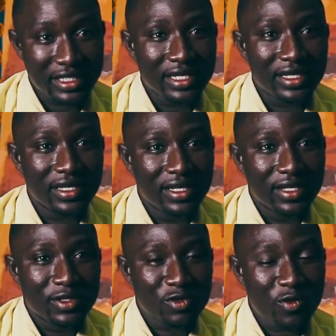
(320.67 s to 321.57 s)
day.
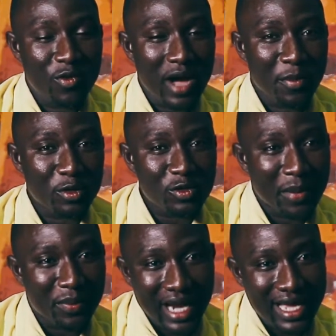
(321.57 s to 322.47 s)
So I'm also
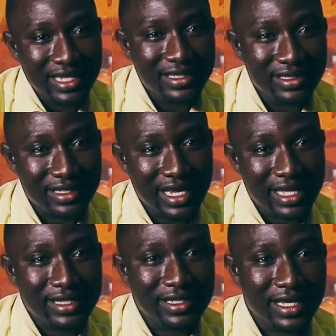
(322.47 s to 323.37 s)
applying
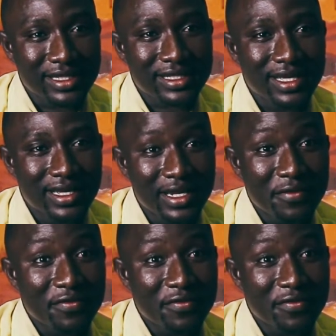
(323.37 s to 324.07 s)
that thing, that they